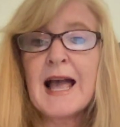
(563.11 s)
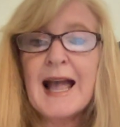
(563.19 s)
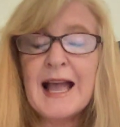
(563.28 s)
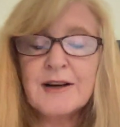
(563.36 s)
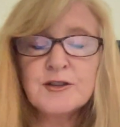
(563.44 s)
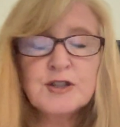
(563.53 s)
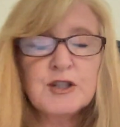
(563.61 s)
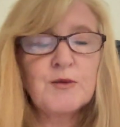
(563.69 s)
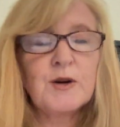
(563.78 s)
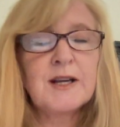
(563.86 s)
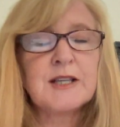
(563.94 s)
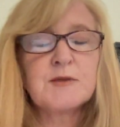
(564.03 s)
Energy
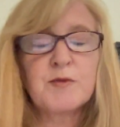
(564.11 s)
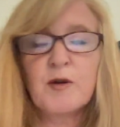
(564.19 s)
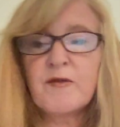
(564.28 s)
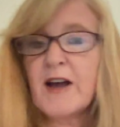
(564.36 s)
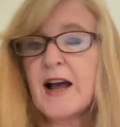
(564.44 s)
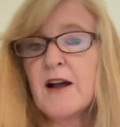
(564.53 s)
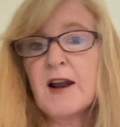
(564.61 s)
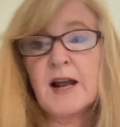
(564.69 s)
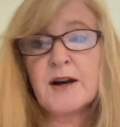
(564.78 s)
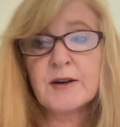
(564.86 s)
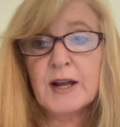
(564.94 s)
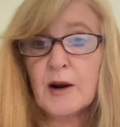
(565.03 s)
work is profound. I
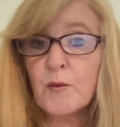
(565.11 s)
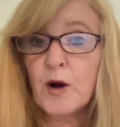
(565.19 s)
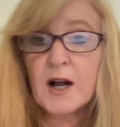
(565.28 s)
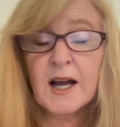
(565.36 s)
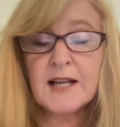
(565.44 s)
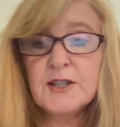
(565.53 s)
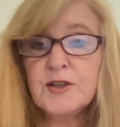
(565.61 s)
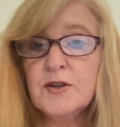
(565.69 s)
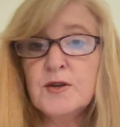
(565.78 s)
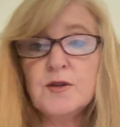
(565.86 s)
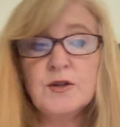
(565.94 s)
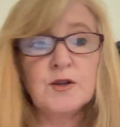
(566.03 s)
don't care what kind you
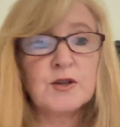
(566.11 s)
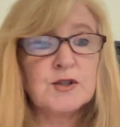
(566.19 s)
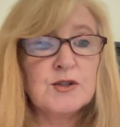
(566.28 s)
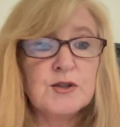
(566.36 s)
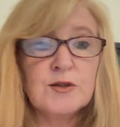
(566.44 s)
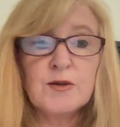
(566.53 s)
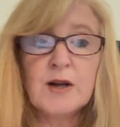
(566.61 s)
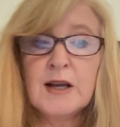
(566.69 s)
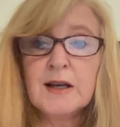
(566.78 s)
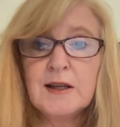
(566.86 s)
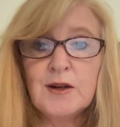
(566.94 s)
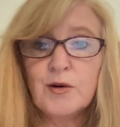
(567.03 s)
do. You can do,
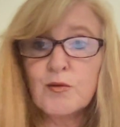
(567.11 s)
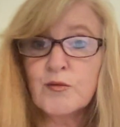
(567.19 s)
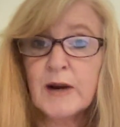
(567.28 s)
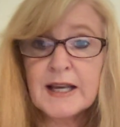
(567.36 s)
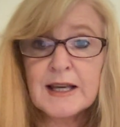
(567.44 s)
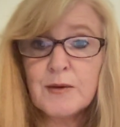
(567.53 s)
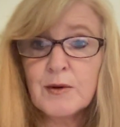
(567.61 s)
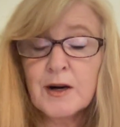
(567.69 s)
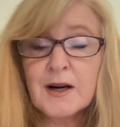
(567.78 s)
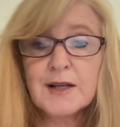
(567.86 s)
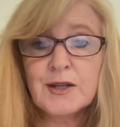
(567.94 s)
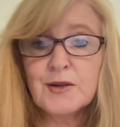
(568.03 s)
Reiki
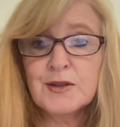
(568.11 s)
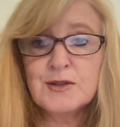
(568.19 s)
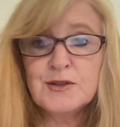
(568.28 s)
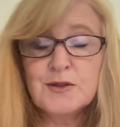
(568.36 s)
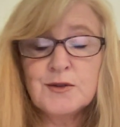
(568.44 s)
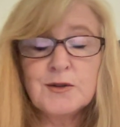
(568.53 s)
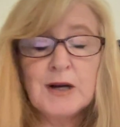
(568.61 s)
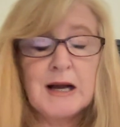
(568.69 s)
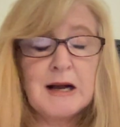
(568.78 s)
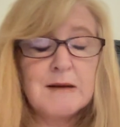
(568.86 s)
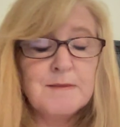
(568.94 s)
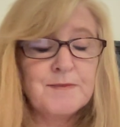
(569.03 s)
work. You can do
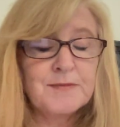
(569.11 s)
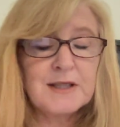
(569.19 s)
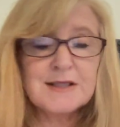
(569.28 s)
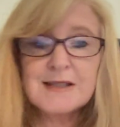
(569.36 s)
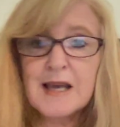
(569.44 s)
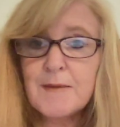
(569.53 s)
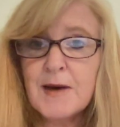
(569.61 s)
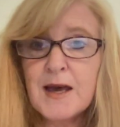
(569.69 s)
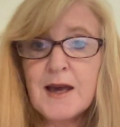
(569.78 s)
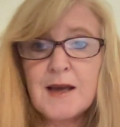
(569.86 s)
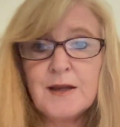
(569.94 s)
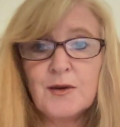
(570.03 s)

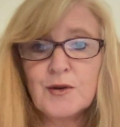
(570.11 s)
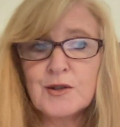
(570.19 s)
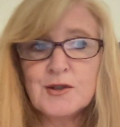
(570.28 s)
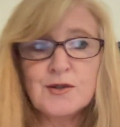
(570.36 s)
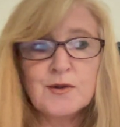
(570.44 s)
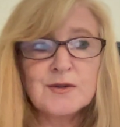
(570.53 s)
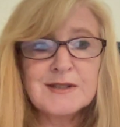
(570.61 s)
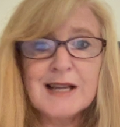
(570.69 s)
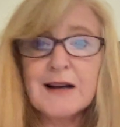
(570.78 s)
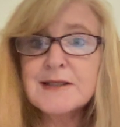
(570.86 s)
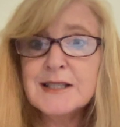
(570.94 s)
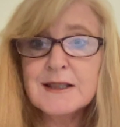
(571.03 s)
Seimei. You can do
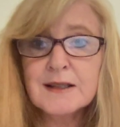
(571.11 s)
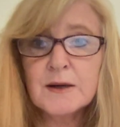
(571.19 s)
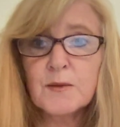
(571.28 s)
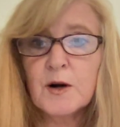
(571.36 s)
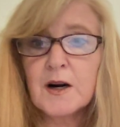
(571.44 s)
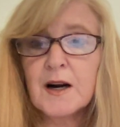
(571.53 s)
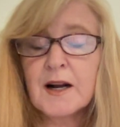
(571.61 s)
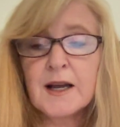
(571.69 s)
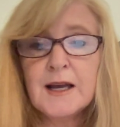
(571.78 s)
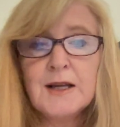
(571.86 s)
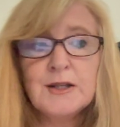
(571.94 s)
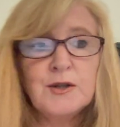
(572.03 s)
sound healing work.
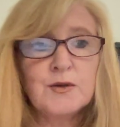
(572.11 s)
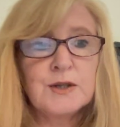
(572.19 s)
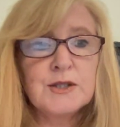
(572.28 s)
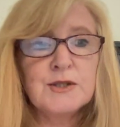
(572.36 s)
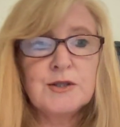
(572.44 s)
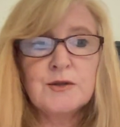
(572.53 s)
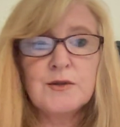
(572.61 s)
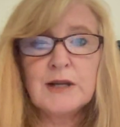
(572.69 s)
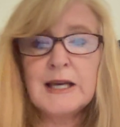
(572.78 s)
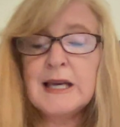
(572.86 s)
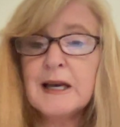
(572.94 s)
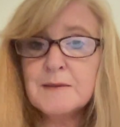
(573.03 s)
You can do
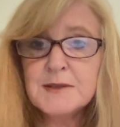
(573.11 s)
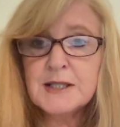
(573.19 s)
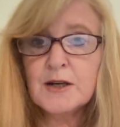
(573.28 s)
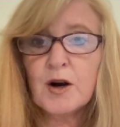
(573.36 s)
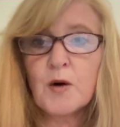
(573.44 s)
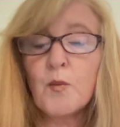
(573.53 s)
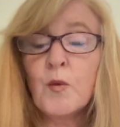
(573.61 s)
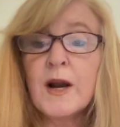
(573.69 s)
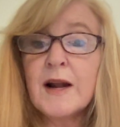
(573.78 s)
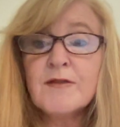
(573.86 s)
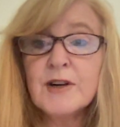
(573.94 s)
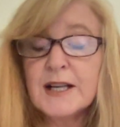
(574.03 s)
EMDR.
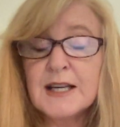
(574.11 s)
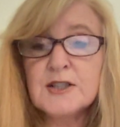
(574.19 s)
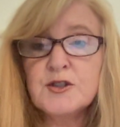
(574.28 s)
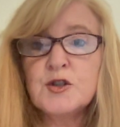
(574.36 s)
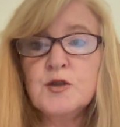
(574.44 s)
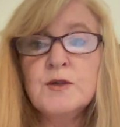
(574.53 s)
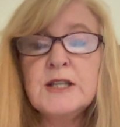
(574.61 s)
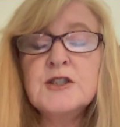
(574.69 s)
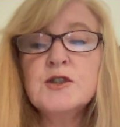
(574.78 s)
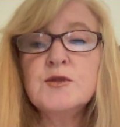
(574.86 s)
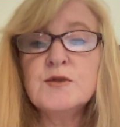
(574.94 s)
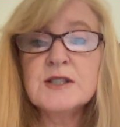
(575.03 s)
Whatever it is, you need to
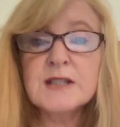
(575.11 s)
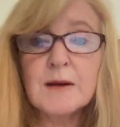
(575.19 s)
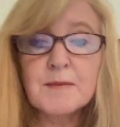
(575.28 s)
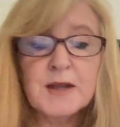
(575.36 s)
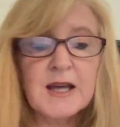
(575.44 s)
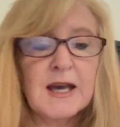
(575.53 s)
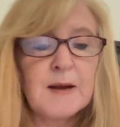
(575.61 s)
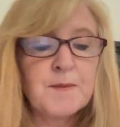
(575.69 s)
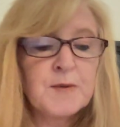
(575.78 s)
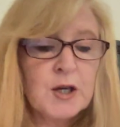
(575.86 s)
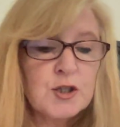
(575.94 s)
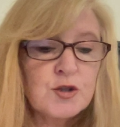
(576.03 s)
do something
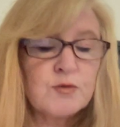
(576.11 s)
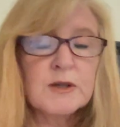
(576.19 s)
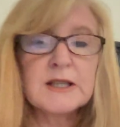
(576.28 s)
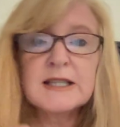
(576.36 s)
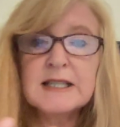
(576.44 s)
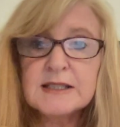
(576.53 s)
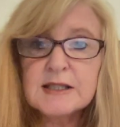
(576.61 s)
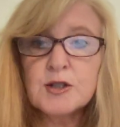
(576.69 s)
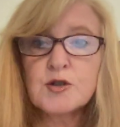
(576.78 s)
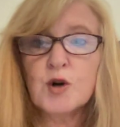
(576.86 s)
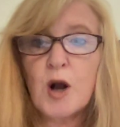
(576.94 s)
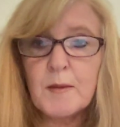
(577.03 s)
to release the
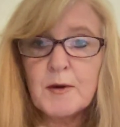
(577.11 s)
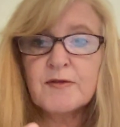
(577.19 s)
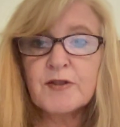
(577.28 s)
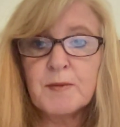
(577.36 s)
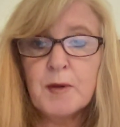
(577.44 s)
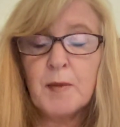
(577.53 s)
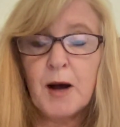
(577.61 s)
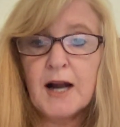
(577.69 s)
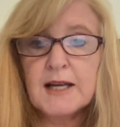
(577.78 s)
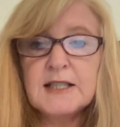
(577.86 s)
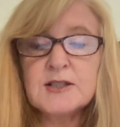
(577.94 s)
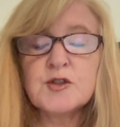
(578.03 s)
trauma from the
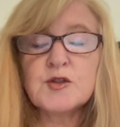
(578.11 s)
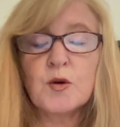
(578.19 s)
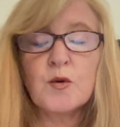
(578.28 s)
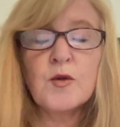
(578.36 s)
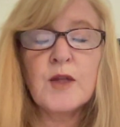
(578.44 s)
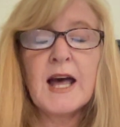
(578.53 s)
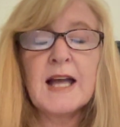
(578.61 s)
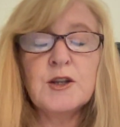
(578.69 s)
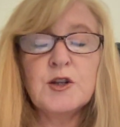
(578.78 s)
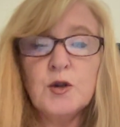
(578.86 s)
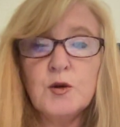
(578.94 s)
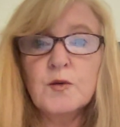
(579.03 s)
body so that
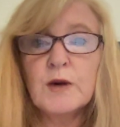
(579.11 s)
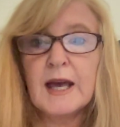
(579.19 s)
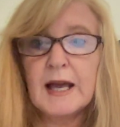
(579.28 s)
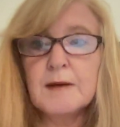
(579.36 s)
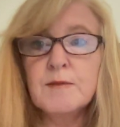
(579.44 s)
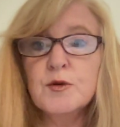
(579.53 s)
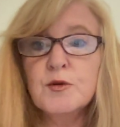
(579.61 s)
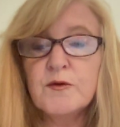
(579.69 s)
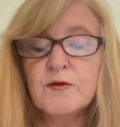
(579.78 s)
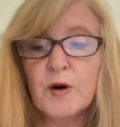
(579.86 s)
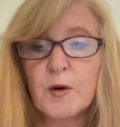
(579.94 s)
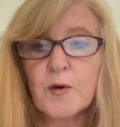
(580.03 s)
you can move
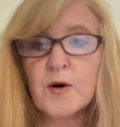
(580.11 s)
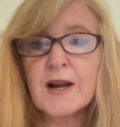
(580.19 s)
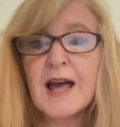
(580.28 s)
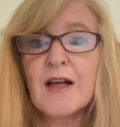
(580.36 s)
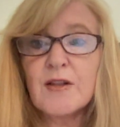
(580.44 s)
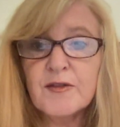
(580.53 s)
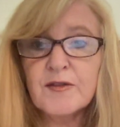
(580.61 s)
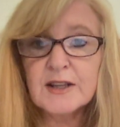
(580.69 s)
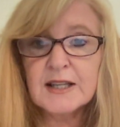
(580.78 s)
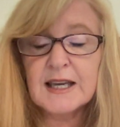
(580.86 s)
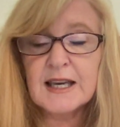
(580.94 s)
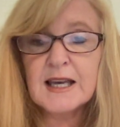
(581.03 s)
forward
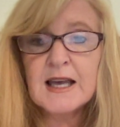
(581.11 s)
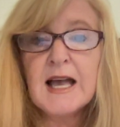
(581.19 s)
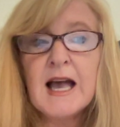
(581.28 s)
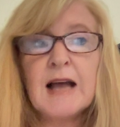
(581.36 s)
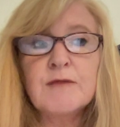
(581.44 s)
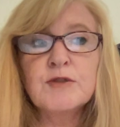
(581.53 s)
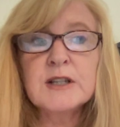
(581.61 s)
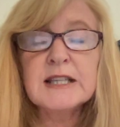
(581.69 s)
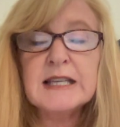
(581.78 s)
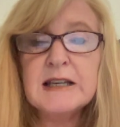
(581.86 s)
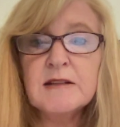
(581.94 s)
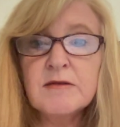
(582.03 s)
healthfully and
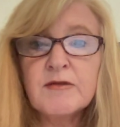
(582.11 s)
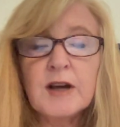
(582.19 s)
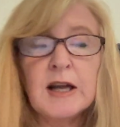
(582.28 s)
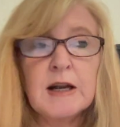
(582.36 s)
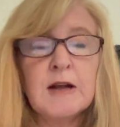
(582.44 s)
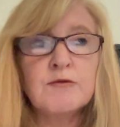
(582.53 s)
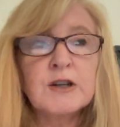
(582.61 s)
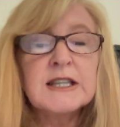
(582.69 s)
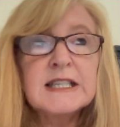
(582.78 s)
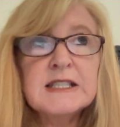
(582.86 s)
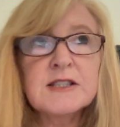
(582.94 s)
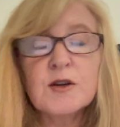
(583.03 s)

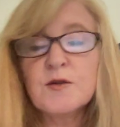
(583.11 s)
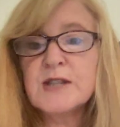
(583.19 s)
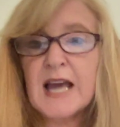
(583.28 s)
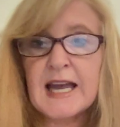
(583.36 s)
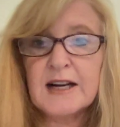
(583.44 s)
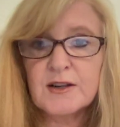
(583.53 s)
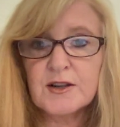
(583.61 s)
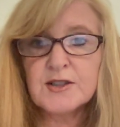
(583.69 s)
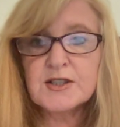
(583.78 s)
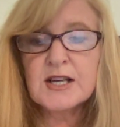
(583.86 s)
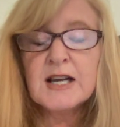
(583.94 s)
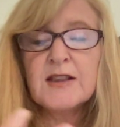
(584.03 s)
release those
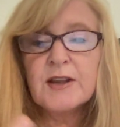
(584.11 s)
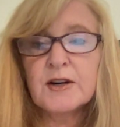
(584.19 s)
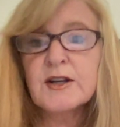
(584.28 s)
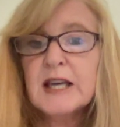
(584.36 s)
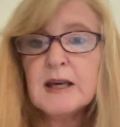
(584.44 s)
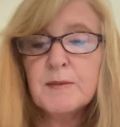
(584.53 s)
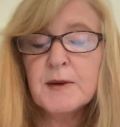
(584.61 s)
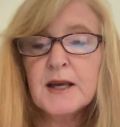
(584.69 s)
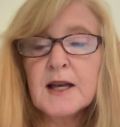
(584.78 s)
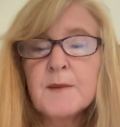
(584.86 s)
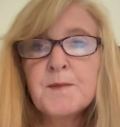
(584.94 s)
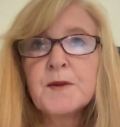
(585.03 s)
anchors that are
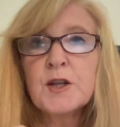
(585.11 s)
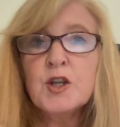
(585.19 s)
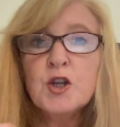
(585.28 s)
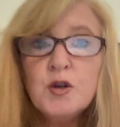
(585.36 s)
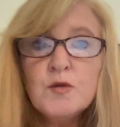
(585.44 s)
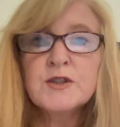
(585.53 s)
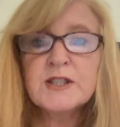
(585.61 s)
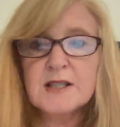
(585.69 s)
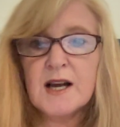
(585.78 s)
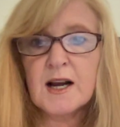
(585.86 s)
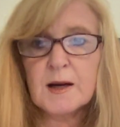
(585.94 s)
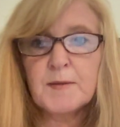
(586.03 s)
keeping you stuck.